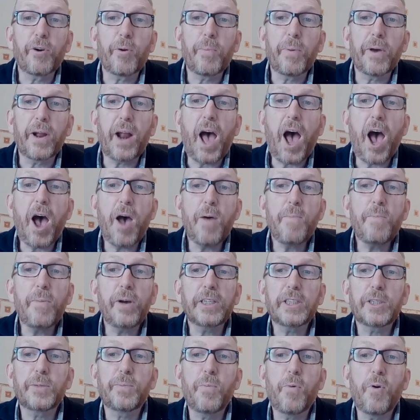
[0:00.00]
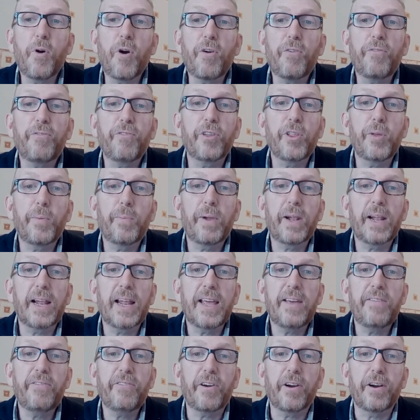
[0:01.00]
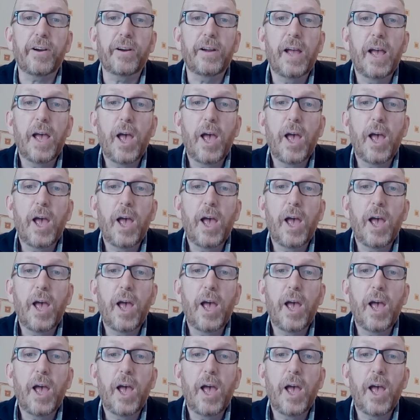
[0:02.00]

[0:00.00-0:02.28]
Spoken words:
but how much more for the believer?